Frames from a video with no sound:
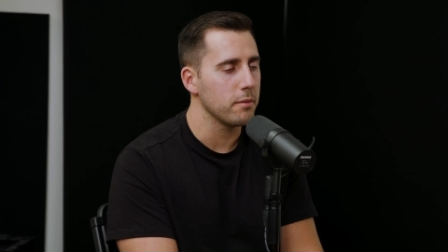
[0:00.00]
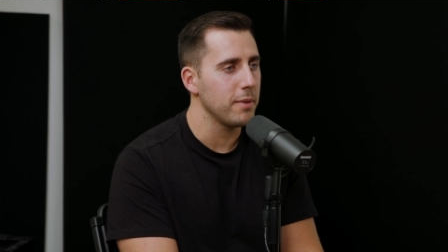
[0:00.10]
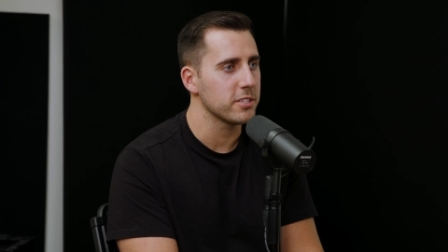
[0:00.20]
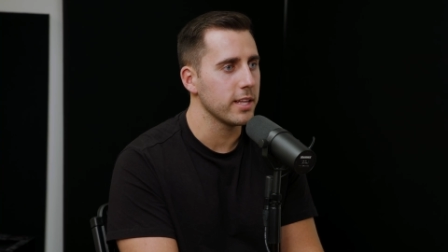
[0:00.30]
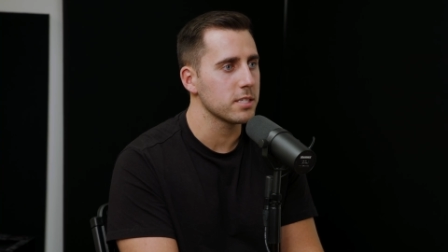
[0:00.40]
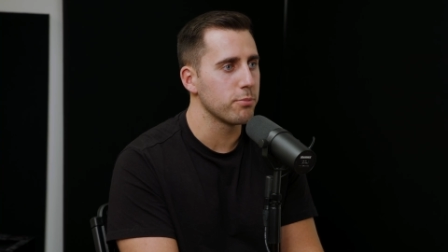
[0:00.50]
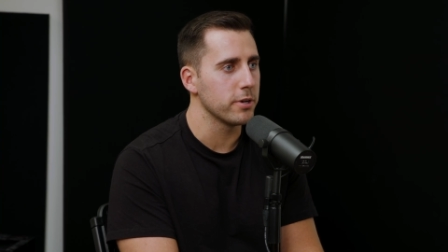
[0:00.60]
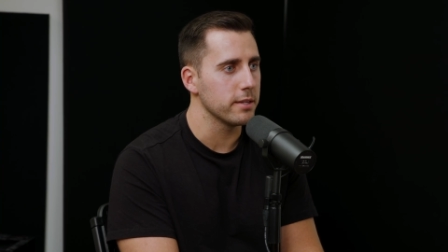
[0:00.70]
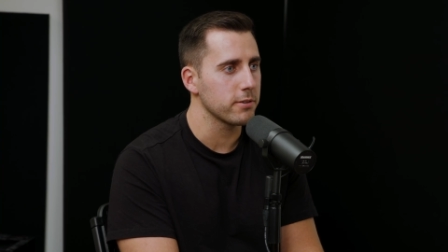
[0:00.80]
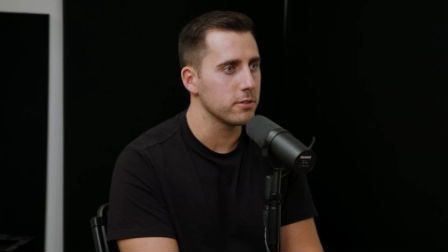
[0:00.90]
I imagine that's
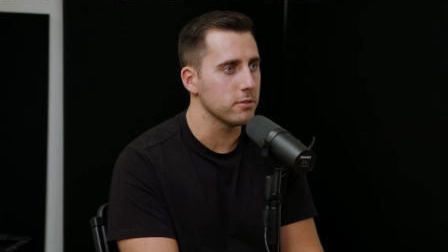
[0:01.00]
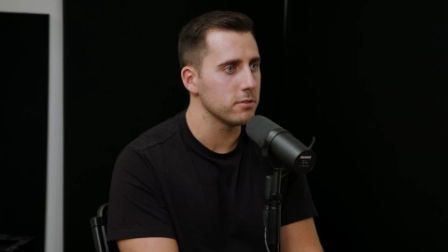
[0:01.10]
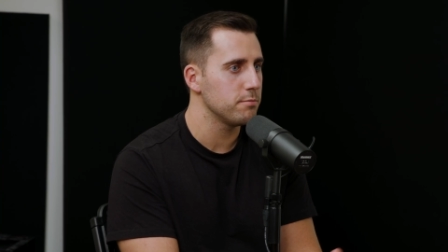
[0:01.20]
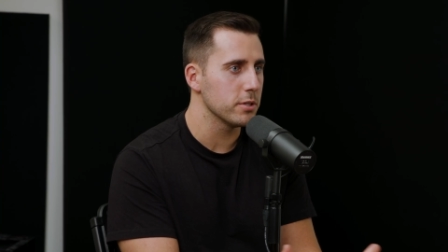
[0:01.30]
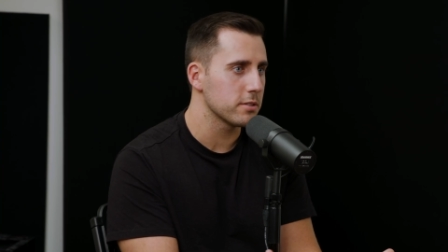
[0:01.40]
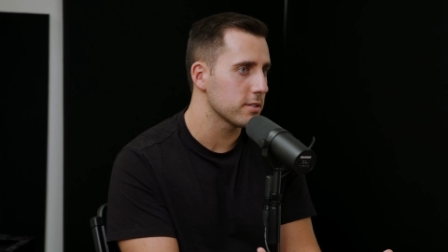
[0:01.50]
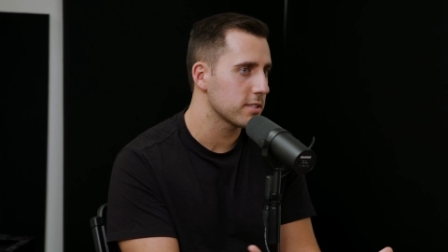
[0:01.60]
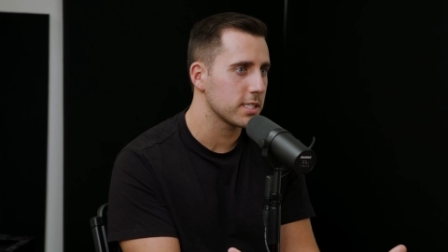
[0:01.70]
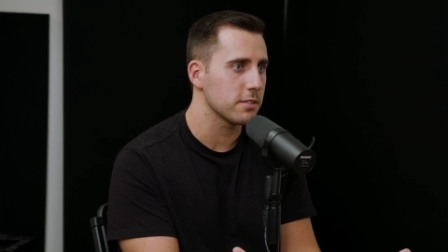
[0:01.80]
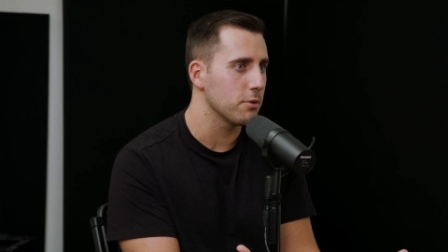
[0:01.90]
pretty difficult. You've built a
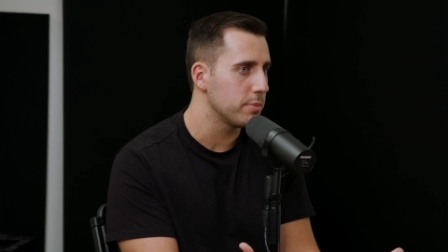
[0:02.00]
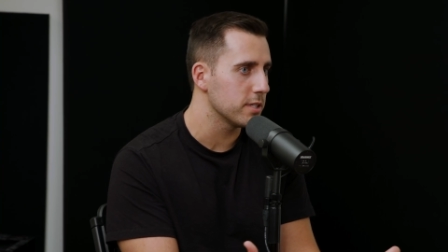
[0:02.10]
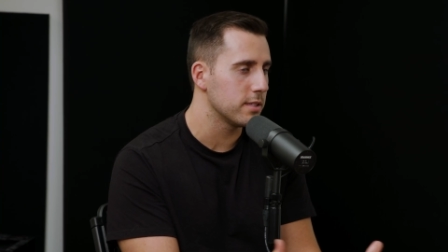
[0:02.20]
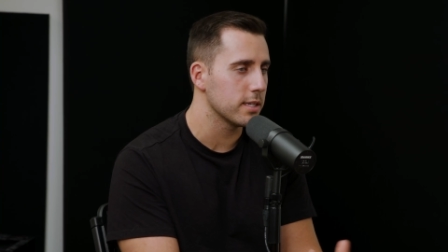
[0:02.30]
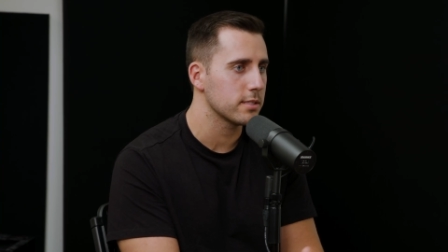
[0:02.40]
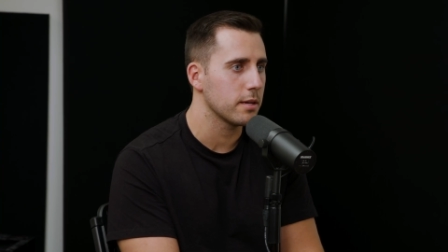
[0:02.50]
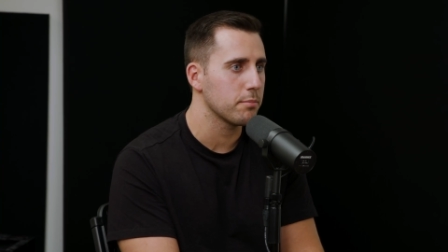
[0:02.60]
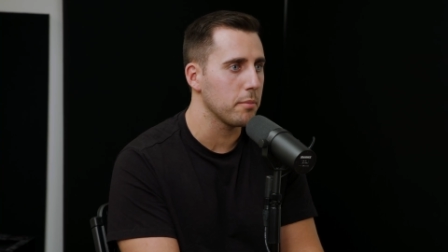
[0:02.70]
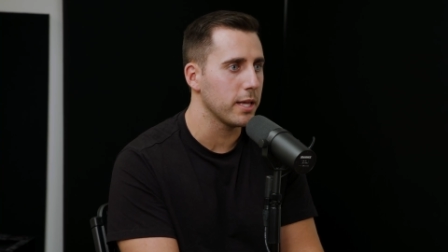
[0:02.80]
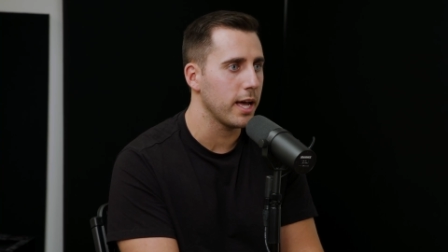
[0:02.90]
successful business. They
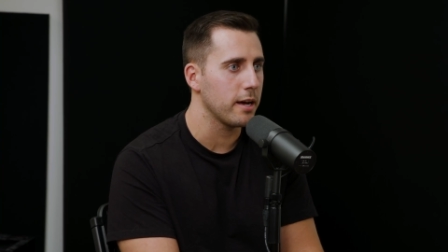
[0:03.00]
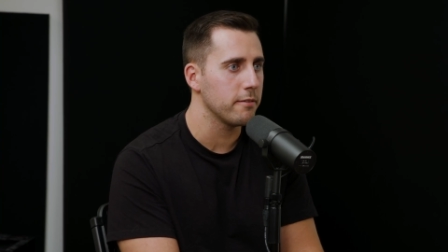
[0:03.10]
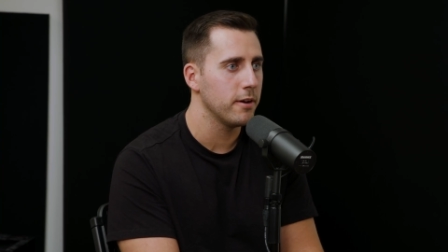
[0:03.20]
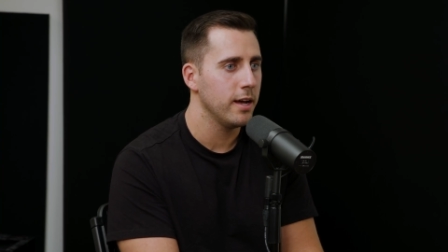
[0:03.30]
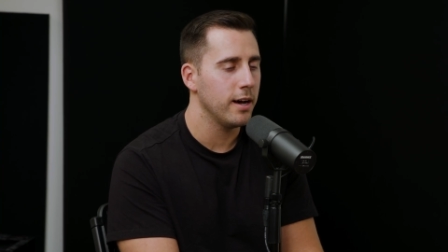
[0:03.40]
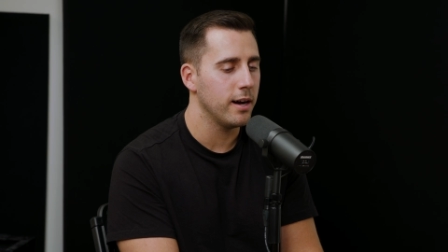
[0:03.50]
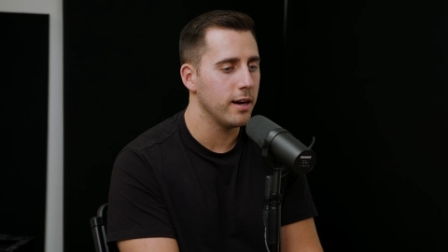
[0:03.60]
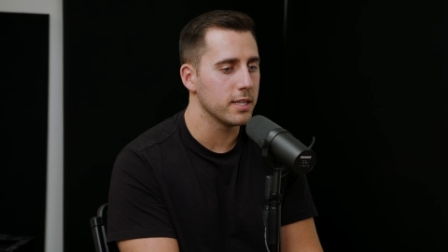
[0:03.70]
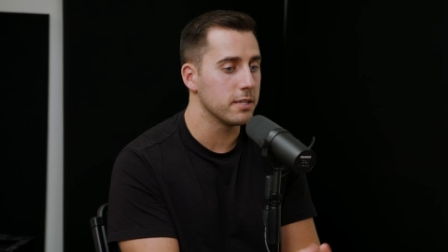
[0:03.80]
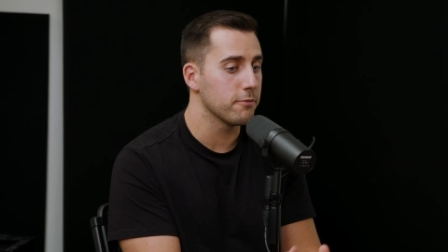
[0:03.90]
probably have
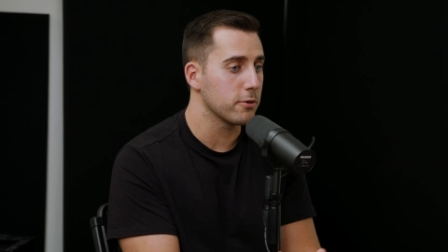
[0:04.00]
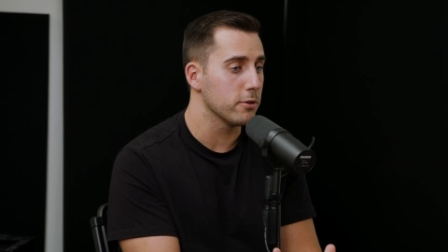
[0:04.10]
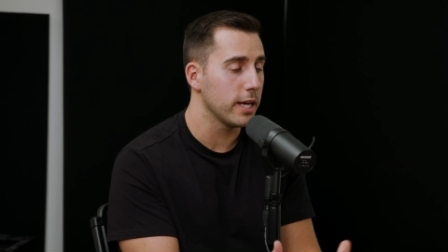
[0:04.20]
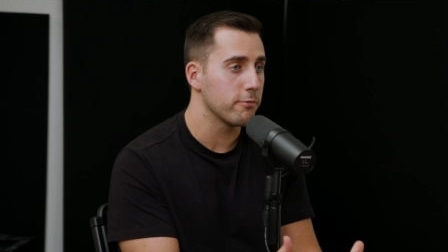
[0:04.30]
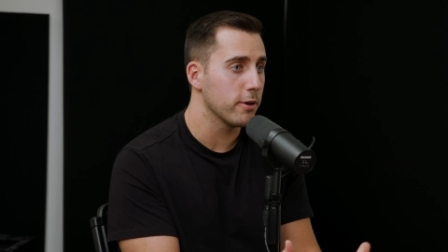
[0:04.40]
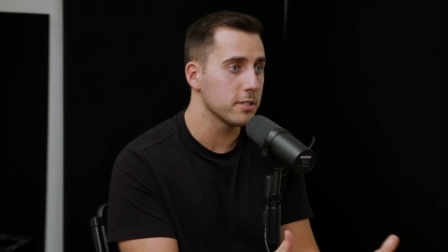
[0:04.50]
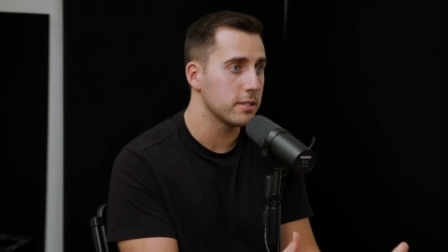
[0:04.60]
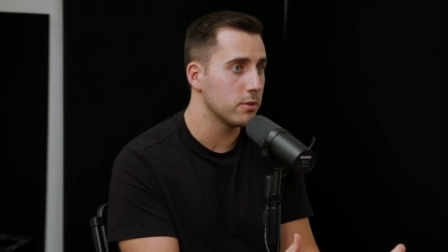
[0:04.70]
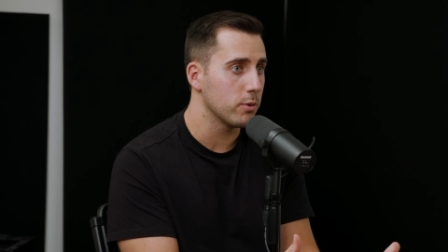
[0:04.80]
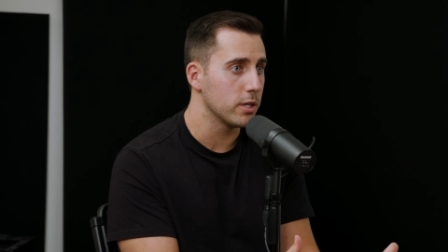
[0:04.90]
a difficult life
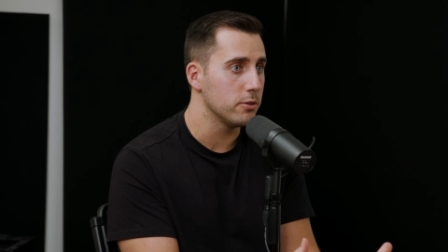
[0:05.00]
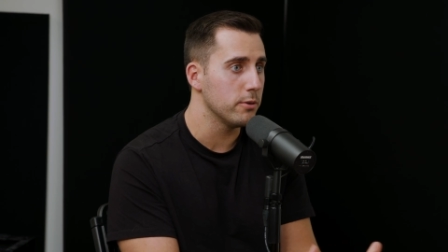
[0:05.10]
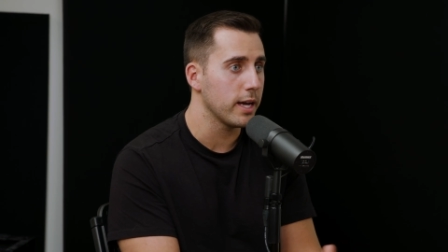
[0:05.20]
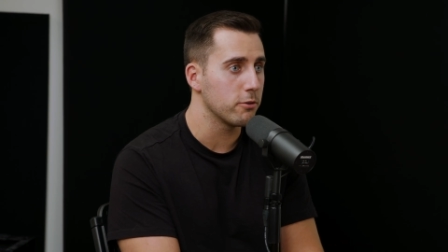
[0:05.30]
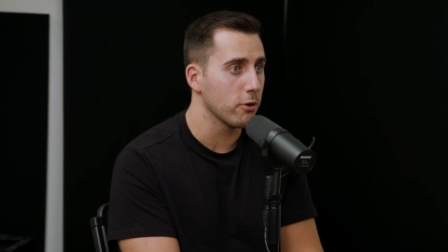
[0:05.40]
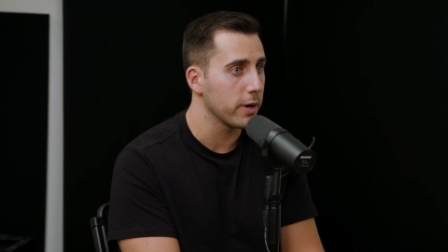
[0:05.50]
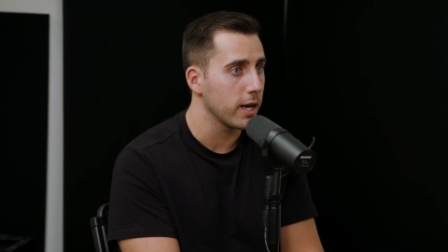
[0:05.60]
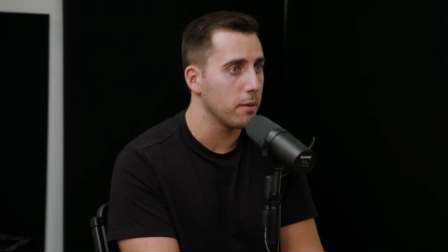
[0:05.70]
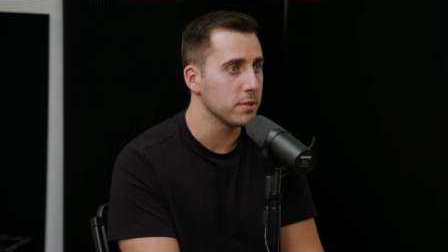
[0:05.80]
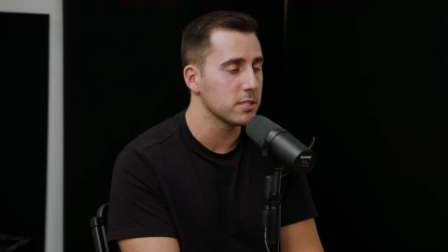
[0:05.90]
relative to what you had growing
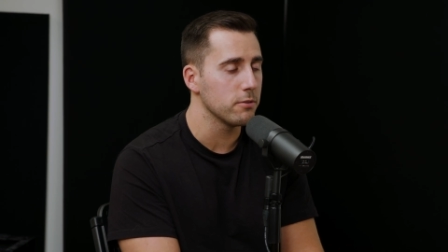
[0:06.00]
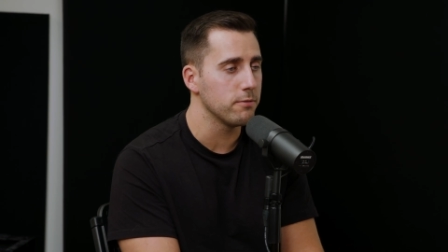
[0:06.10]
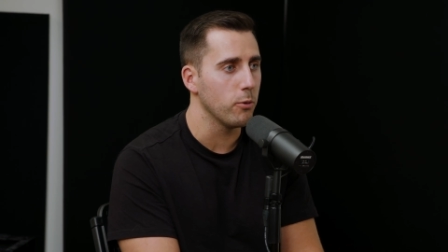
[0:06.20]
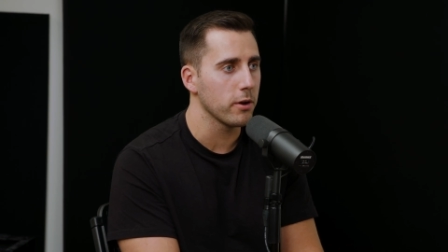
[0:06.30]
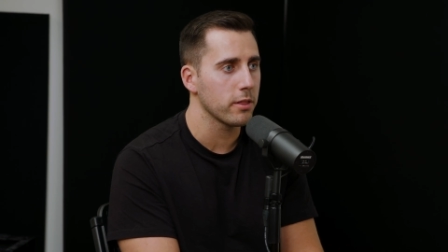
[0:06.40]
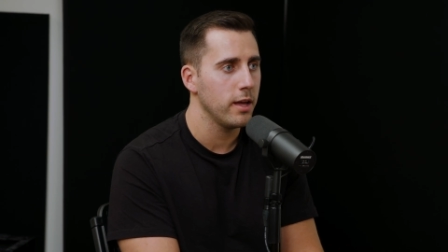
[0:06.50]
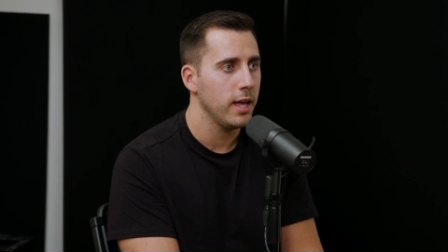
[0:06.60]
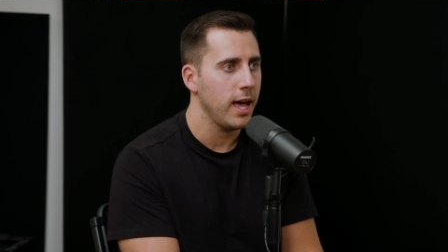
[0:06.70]
up and so forth.